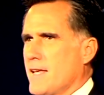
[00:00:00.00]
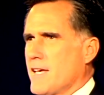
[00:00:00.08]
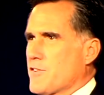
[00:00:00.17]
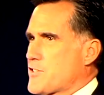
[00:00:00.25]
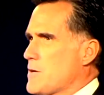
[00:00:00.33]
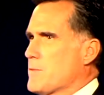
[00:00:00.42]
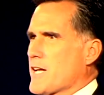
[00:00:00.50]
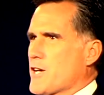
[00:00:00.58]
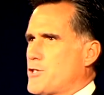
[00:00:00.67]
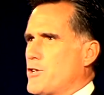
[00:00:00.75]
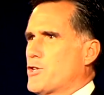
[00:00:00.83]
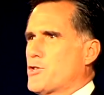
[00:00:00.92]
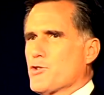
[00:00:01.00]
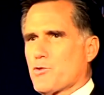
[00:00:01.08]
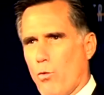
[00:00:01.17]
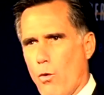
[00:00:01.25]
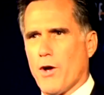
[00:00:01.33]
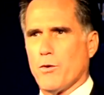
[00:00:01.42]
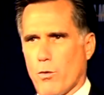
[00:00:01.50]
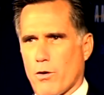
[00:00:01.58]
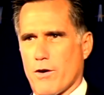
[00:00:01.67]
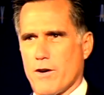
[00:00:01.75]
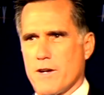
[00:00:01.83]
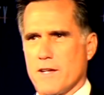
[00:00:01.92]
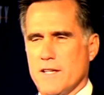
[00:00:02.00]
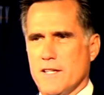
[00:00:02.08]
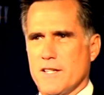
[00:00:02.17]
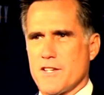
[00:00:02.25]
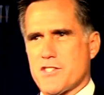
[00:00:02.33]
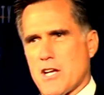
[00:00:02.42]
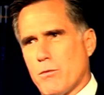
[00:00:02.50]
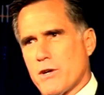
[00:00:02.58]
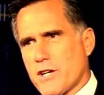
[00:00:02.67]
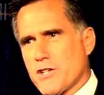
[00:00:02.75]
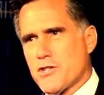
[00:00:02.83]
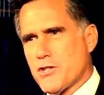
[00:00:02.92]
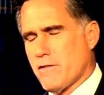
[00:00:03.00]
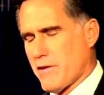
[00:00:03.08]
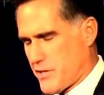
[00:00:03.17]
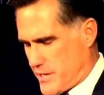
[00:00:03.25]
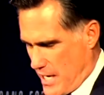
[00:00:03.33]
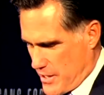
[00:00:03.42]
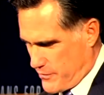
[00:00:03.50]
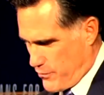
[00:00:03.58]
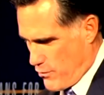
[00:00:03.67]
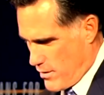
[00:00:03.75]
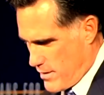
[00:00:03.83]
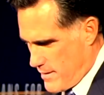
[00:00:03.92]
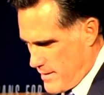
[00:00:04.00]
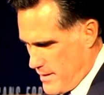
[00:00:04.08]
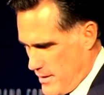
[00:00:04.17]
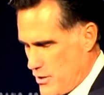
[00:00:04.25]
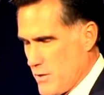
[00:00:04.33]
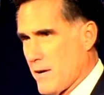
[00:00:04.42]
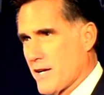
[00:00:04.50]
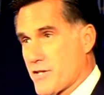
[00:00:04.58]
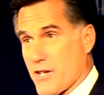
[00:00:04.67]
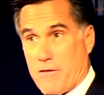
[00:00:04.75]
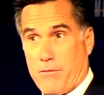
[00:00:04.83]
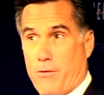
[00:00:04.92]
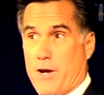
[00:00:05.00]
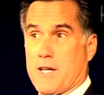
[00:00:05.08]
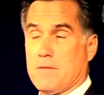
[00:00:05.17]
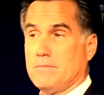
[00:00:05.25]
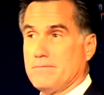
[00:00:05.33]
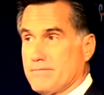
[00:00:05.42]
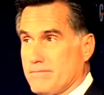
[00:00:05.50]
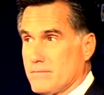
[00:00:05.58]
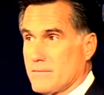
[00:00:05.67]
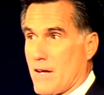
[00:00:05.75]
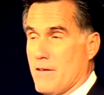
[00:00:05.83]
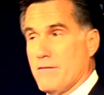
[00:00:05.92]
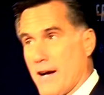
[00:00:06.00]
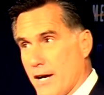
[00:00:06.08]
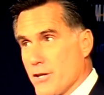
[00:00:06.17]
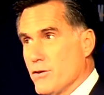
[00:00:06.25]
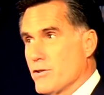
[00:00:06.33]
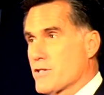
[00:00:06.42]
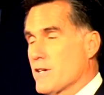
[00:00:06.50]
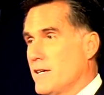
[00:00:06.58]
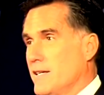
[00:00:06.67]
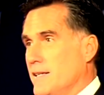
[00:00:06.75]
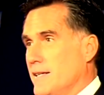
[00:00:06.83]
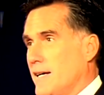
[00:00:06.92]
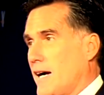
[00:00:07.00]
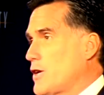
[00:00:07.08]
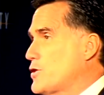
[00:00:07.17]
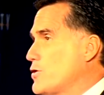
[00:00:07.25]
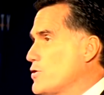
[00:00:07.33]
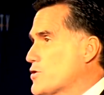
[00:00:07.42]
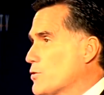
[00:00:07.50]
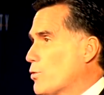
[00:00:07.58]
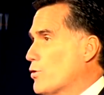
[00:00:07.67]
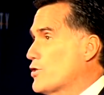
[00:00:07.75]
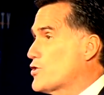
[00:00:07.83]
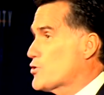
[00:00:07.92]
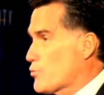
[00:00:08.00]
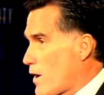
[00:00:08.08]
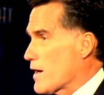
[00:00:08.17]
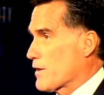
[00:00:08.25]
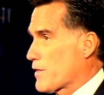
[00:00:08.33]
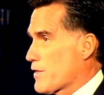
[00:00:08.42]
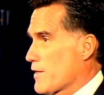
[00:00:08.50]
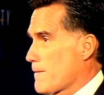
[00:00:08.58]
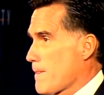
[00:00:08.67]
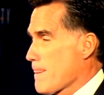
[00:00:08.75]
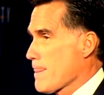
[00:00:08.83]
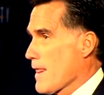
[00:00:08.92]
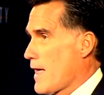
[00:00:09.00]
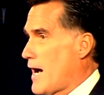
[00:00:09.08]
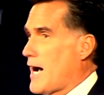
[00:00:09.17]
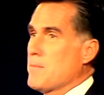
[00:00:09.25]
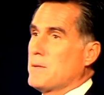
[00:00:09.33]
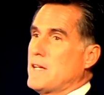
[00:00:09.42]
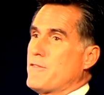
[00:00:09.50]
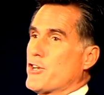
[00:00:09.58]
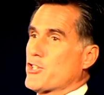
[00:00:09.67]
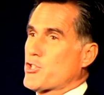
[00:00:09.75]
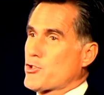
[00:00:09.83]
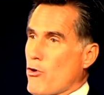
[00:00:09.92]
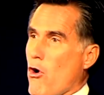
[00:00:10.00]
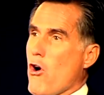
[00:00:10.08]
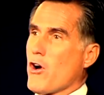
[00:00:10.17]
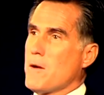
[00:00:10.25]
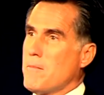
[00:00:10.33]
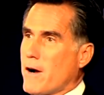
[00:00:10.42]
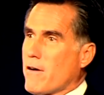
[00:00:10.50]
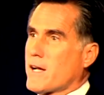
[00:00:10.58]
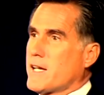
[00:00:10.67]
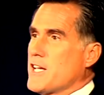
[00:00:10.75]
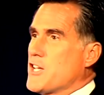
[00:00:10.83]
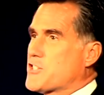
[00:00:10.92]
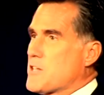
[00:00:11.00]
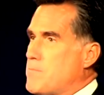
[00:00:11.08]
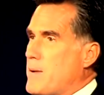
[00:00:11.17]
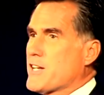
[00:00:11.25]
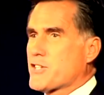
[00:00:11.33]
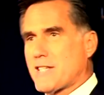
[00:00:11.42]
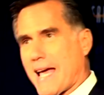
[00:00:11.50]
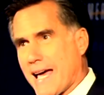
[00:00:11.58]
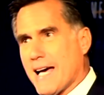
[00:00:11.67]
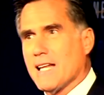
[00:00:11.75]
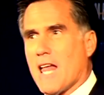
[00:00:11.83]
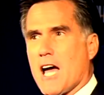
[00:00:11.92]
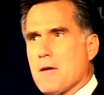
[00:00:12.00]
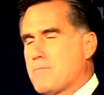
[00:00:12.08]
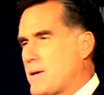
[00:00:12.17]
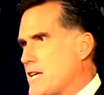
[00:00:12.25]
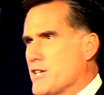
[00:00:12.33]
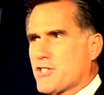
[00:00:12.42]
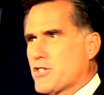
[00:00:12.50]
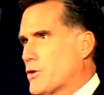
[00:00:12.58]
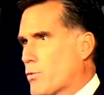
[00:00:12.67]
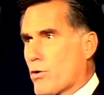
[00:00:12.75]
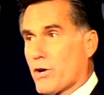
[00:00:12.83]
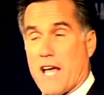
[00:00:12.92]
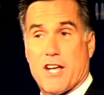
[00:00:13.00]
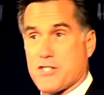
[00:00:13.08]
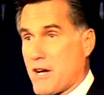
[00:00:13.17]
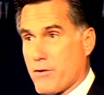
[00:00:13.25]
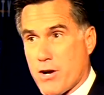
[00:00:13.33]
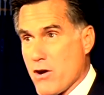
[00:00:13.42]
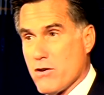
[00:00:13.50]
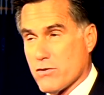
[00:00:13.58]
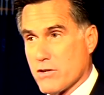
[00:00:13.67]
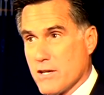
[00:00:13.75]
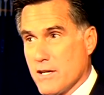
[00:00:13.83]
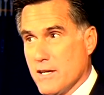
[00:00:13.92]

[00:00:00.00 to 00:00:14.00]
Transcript: If someone asks you to choose one word to say what a conservative stands for, you might say freedom, values. I choose the word strength. I believe that a strong America is the best ally peace in the world has ever known.